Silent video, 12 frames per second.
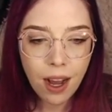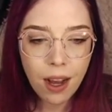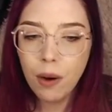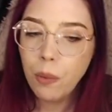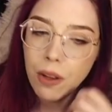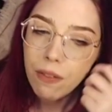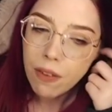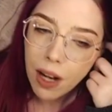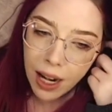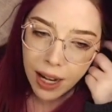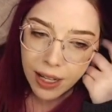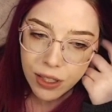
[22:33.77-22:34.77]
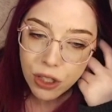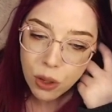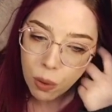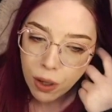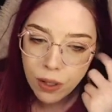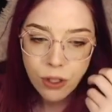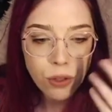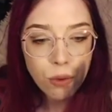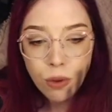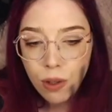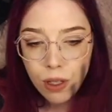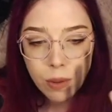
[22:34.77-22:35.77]
We've got storage
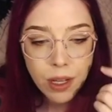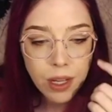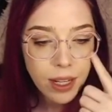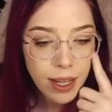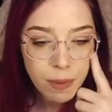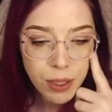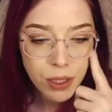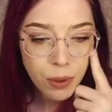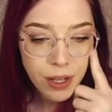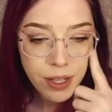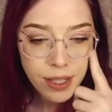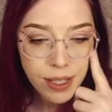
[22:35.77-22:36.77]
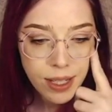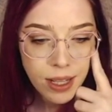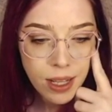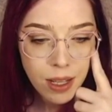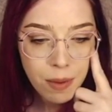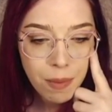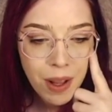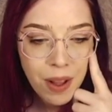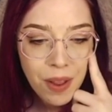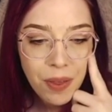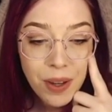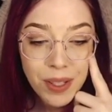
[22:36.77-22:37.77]
drawers where you can keep storages in them.
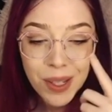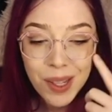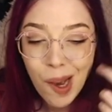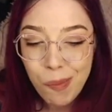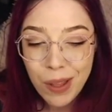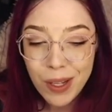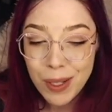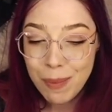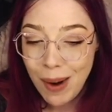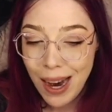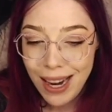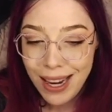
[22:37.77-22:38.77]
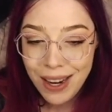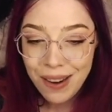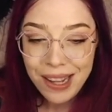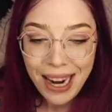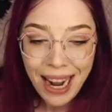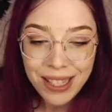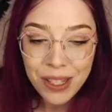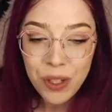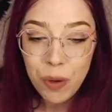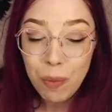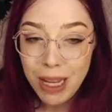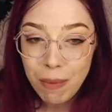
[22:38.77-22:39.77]
There's a mod in here that adds a new
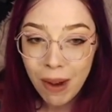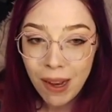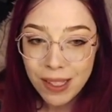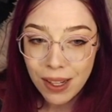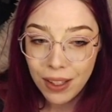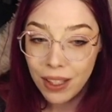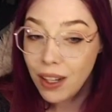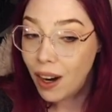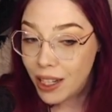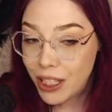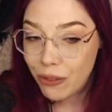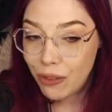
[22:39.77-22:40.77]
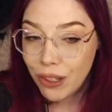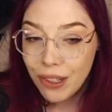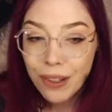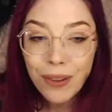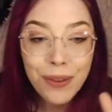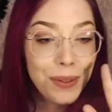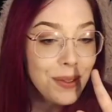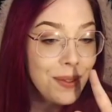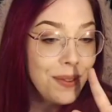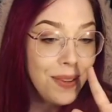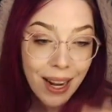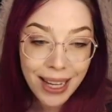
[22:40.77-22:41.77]
mini boss called the Conjurer, who's
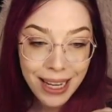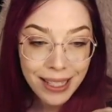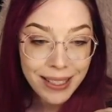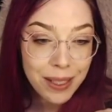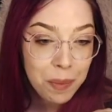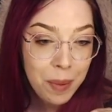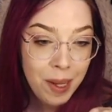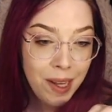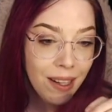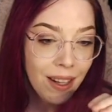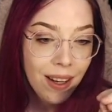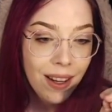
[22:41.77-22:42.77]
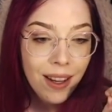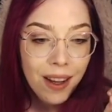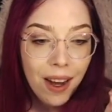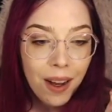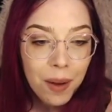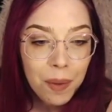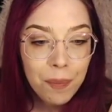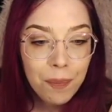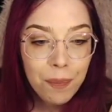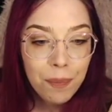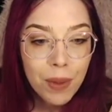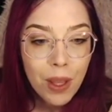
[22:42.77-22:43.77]
not easy to beat.
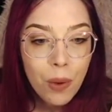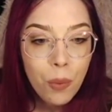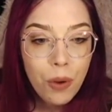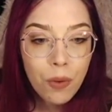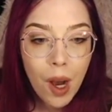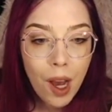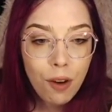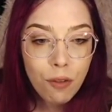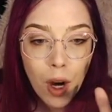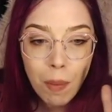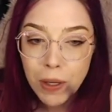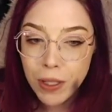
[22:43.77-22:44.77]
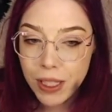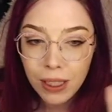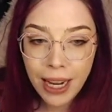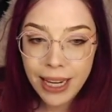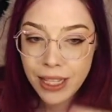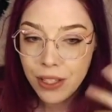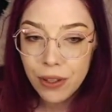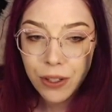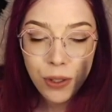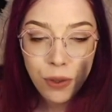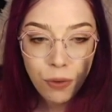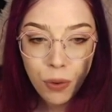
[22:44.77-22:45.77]
We've got Farmer's Delight, so there's
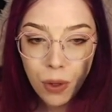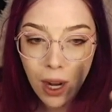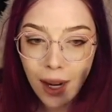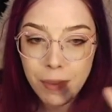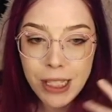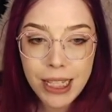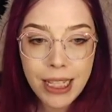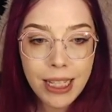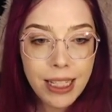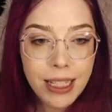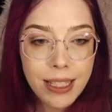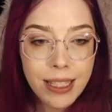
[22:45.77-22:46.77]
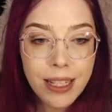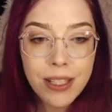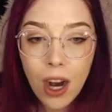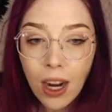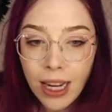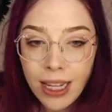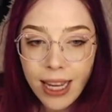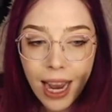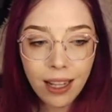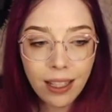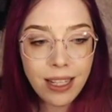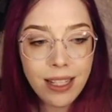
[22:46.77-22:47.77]
new food options. Doggy
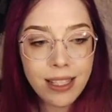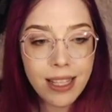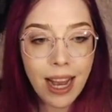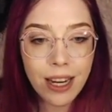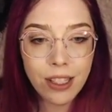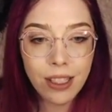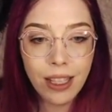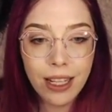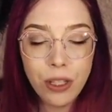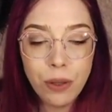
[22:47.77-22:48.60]
Talents actually lets you